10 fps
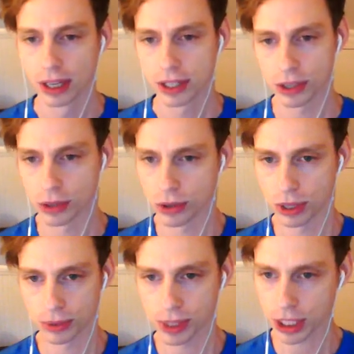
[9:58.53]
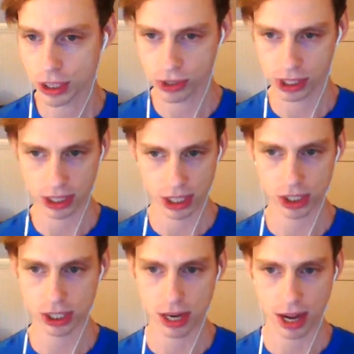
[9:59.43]
So you can really use
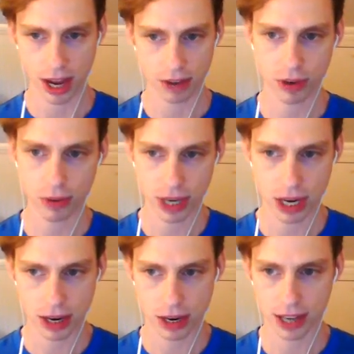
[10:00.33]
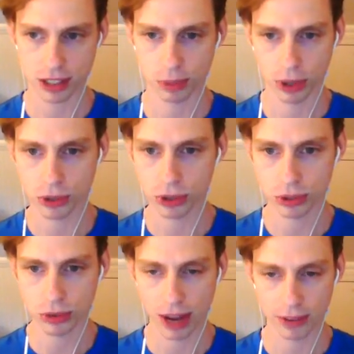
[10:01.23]
Ignition everywhere as opposed
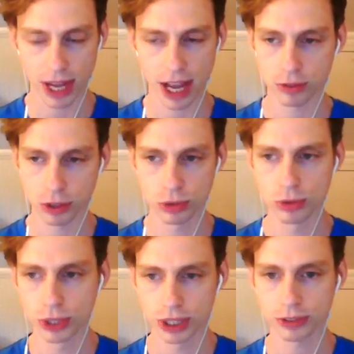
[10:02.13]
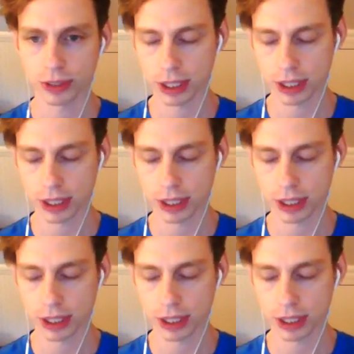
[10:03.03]
to having to have two different